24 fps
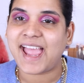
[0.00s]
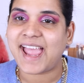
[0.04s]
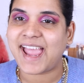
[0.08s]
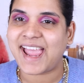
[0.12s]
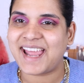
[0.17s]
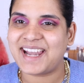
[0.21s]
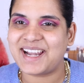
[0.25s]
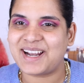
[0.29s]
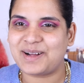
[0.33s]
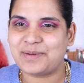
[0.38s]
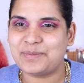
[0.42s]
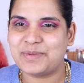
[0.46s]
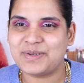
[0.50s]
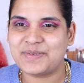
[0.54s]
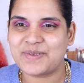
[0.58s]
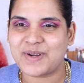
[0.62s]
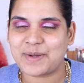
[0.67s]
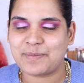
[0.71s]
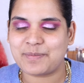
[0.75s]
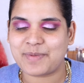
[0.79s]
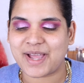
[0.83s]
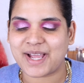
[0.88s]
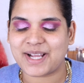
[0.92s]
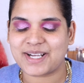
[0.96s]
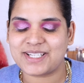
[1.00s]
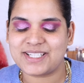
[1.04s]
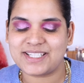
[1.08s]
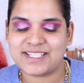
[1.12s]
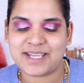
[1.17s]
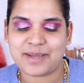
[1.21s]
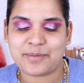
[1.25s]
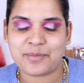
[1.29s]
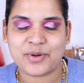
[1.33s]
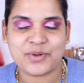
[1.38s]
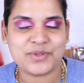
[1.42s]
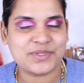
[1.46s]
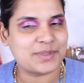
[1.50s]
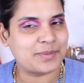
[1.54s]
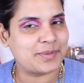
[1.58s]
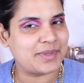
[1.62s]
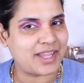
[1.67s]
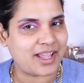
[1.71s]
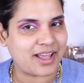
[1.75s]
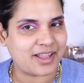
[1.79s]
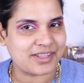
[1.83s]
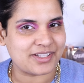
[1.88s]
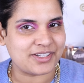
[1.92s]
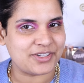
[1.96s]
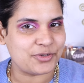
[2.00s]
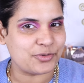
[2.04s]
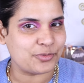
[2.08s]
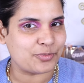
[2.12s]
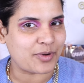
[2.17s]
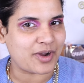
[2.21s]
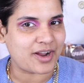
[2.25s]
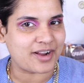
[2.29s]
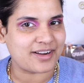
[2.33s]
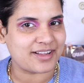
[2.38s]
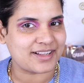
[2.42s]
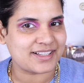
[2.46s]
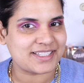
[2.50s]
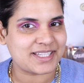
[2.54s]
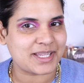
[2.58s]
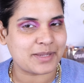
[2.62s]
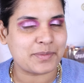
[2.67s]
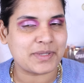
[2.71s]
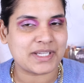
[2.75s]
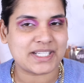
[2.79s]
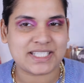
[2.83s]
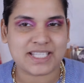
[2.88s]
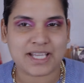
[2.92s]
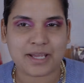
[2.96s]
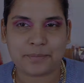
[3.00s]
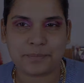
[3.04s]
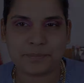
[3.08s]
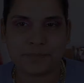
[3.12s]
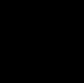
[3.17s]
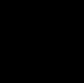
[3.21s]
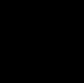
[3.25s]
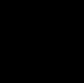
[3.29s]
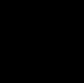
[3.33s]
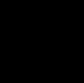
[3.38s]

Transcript: and I'll be right back to demo some of the other new products I picked up.